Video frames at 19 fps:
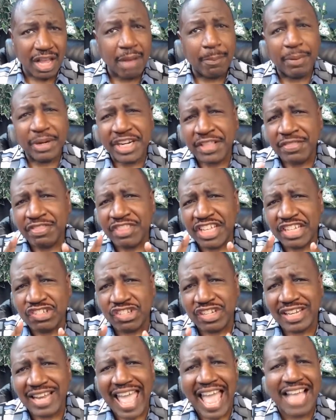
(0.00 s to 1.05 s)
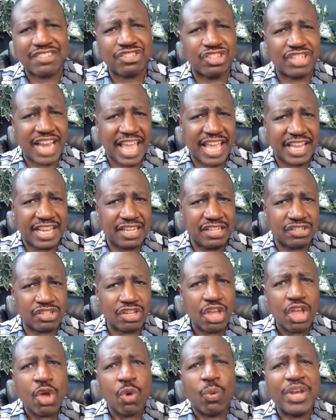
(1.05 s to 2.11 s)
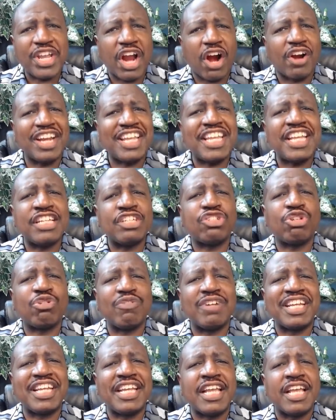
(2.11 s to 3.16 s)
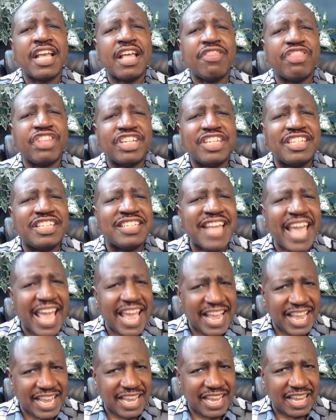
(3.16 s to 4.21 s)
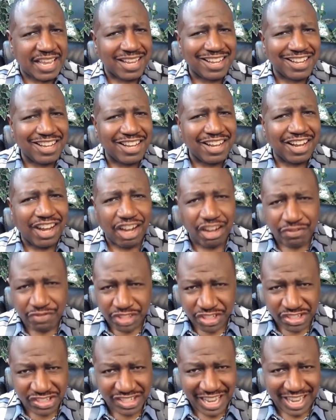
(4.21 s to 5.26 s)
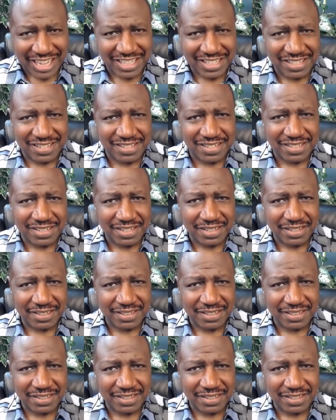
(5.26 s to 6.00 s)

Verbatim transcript: But in these last days, we are entering the day of the saints.